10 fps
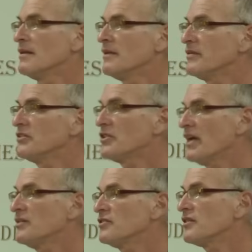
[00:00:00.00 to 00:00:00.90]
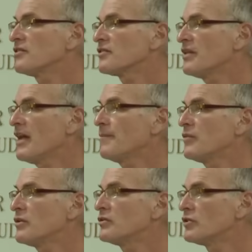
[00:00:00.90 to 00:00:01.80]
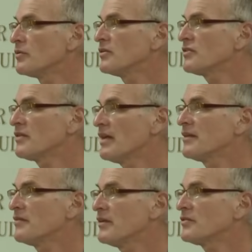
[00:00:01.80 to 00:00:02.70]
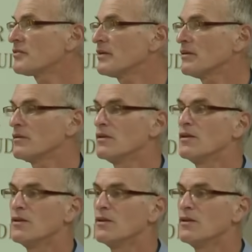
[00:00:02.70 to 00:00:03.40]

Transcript: that if it changed its name to the Jewish State of Israel,